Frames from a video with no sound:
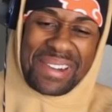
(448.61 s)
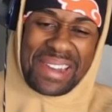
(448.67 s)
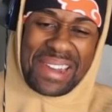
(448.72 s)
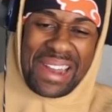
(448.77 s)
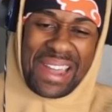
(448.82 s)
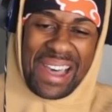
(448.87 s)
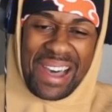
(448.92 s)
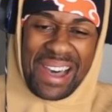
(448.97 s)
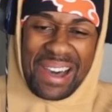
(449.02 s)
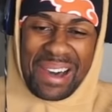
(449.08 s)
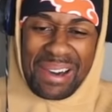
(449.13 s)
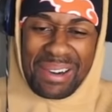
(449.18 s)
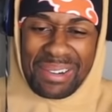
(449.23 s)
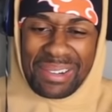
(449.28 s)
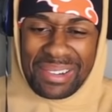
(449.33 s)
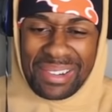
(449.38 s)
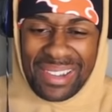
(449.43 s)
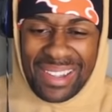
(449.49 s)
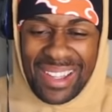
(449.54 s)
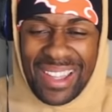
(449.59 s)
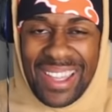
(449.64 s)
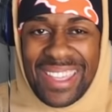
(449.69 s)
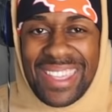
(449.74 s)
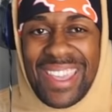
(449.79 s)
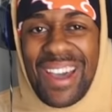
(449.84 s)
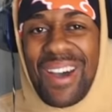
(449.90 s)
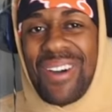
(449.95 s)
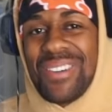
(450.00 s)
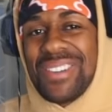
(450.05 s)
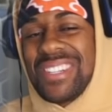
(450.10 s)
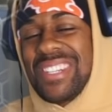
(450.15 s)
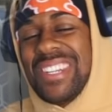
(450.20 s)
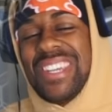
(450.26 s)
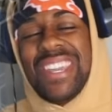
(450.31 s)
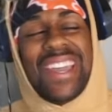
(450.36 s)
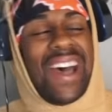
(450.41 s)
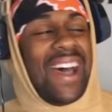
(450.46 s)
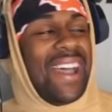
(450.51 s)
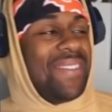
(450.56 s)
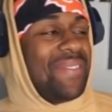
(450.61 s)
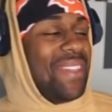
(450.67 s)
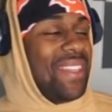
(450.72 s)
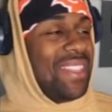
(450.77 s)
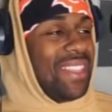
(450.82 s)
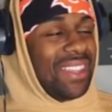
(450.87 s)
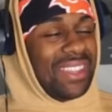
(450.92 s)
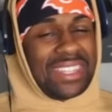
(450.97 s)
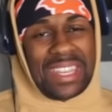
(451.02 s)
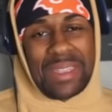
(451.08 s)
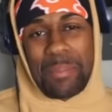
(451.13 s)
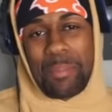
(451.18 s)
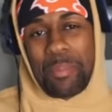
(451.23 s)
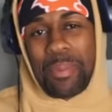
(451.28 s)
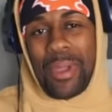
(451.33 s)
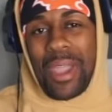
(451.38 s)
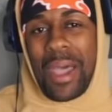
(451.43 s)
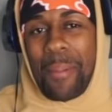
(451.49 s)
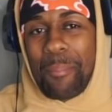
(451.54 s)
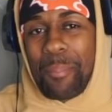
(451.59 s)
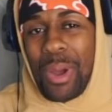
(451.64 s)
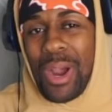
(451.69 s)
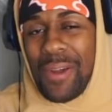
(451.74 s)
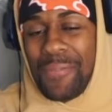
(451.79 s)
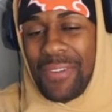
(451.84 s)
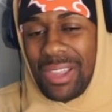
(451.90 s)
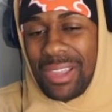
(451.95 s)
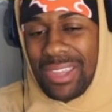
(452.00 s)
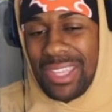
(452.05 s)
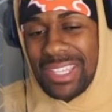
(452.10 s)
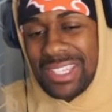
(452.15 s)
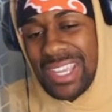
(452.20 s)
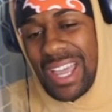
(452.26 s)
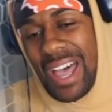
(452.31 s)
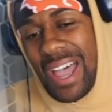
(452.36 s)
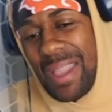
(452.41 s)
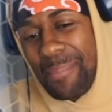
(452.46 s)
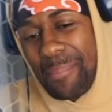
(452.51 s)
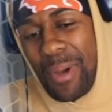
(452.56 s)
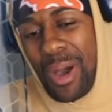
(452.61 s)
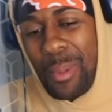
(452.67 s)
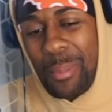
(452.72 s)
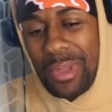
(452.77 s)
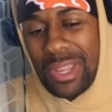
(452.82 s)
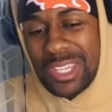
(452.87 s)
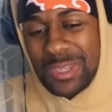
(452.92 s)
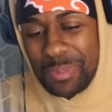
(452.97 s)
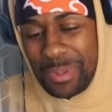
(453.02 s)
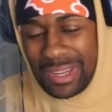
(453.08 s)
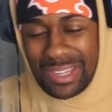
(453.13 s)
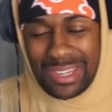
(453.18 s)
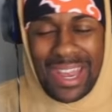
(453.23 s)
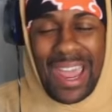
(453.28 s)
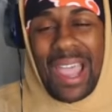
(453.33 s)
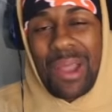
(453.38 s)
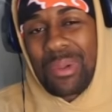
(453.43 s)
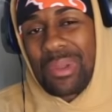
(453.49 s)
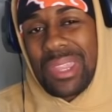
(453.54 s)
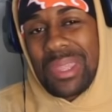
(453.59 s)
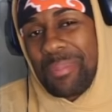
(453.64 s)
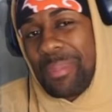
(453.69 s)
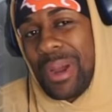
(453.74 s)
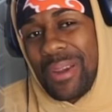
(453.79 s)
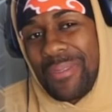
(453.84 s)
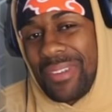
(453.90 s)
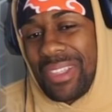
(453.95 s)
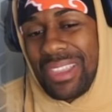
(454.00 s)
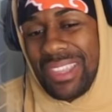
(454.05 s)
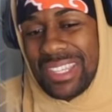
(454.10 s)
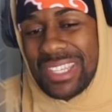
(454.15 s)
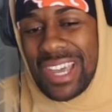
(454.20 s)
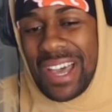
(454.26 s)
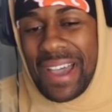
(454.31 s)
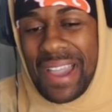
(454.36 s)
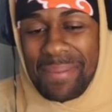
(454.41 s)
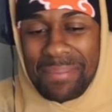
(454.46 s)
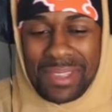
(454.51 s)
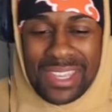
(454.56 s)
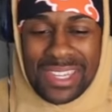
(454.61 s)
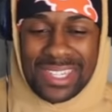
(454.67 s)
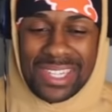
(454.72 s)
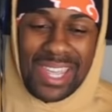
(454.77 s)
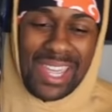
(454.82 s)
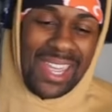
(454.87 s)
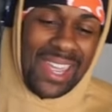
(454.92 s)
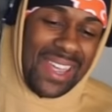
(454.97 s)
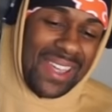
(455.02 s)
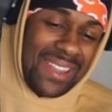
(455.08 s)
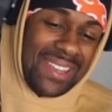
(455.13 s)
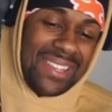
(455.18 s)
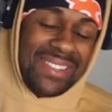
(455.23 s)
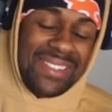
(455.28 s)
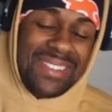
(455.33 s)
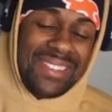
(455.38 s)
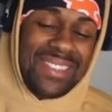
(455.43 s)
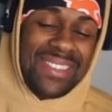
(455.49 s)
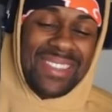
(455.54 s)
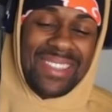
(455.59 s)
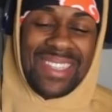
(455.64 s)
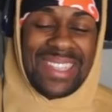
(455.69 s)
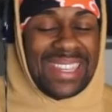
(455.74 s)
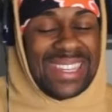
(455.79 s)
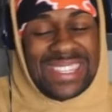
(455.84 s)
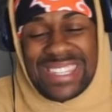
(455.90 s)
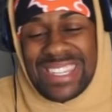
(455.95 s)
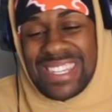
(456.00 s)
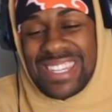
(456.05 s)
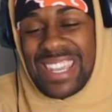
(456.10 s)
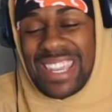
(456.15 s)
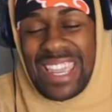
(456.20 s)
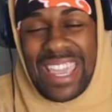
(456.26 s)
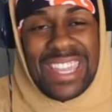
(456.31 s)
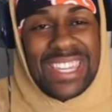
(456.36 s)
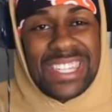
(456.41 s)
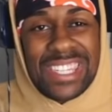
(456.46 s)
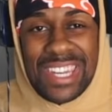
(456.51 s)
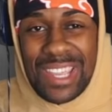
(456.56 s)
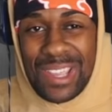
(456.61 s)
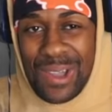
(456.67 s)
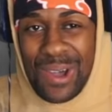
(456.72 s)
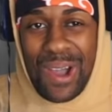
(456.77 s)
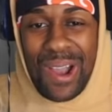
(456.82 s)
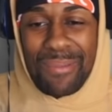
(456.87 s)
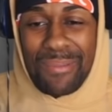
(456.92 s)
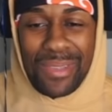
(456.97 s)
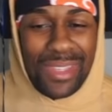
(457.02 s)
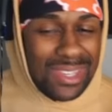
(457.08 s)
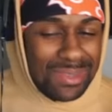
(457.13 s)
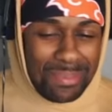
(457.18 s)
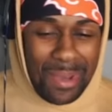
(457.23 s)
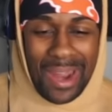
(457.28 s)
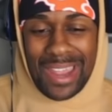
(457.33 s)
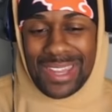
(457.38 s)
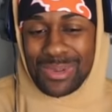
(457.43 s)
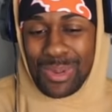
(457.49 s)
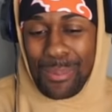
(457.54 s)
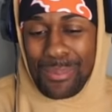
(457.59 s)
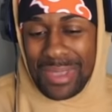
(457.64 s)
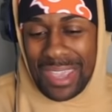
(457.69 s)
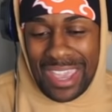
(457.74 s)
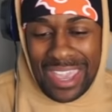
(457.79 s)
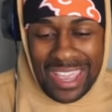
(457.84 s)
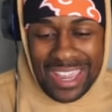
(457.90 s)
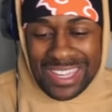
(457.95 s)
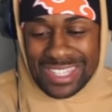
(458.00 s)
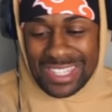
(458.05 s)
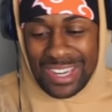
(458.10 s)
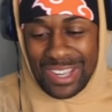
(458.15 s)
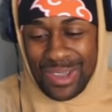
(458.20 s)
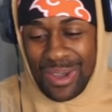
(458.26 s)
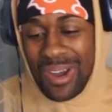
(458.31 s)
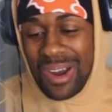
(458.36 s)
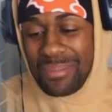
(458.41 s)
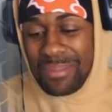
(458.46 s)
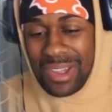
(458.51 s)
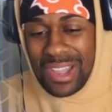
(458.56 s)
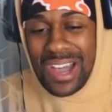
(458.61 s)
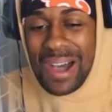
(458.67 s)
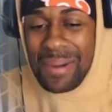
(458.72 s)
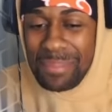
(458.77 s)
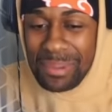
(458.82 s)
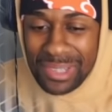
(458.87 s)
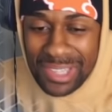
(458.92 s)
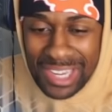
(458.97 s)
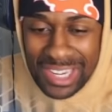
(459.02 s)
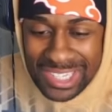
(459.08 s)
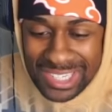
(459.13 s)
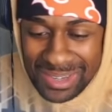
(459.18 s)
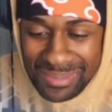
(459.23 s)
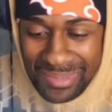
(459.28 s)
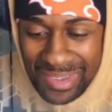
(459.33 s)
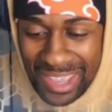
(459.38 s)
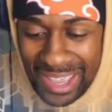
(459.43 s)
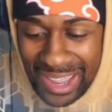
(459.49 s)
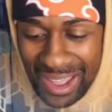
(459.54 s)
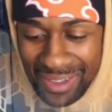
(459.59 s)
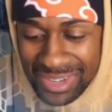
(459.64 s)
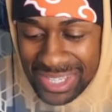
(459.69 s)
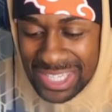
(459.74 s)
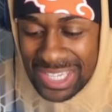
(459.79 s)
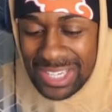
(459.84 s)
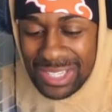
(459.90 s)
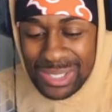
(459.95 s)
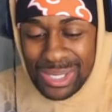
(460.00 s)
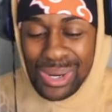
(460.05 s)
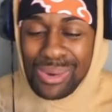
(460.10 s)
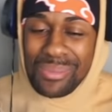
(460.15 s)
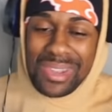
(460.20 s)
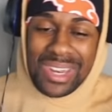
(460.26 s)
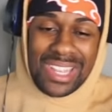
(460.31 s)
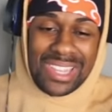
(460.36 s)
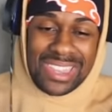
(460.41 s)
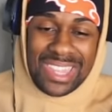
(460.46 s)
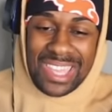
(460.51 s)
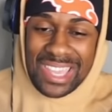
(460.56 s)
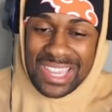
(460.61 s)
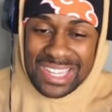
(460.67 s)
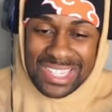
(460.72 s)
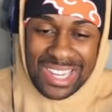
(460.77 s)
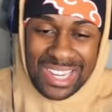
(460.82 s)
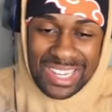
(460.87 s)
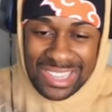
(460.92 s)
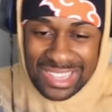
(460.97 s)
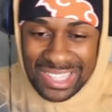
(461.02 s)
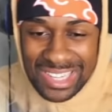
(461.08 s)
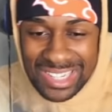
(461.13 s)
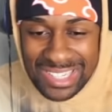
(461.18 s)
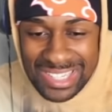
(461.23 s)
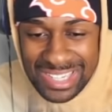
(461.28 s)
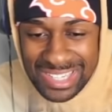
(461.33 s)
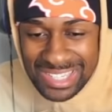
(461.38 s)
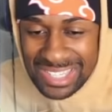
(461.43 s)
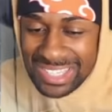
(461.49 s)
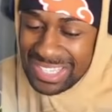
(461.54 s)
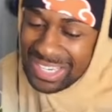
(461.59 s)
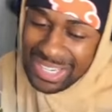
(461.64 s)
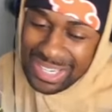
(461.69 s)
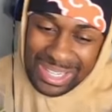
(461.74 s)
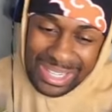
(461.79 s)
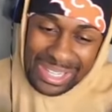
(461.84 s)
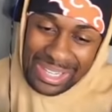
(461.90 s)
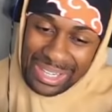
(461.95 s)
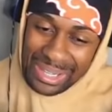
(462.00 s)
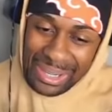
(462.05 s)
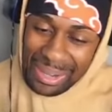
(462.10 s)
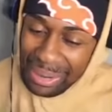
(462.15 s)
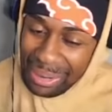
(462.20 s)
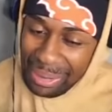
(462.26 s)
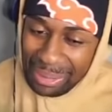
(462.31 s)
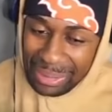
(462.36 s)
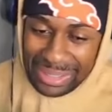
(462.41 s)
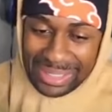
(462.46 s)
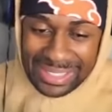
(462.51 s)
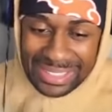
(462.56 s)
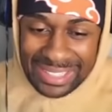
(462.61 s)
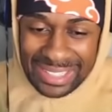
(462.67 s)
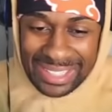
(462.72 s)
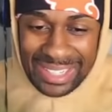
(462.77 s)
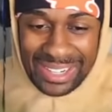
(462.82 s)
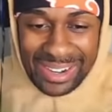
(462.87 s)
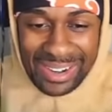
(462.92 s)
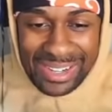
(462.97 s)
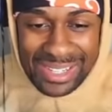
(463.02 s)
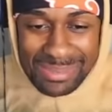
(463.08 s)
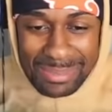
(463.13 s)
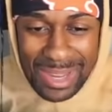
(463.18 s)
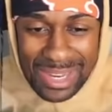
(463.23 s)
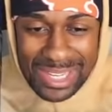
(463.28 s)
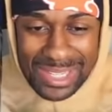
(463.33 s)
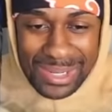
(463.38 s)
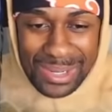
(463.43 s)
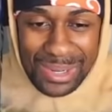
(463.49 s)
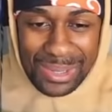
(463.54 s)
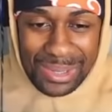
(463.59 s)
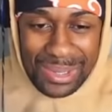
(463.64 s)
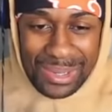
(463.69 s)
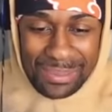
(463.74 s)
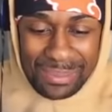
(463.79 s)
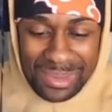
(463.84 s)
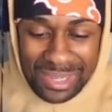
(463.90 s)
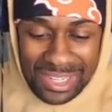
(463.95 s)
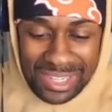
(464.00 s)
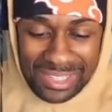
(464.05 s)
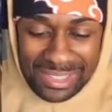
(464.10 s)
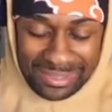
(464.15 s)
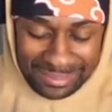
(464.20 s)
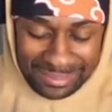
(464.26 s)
no! Yo, see, it's like perfectly timed moments, but not really perfectly timed, because it's just like instant karma. This might as well be an instant karma compilation, man. I've seen too many things like this. This is, woo! Hurts my soul a little bit.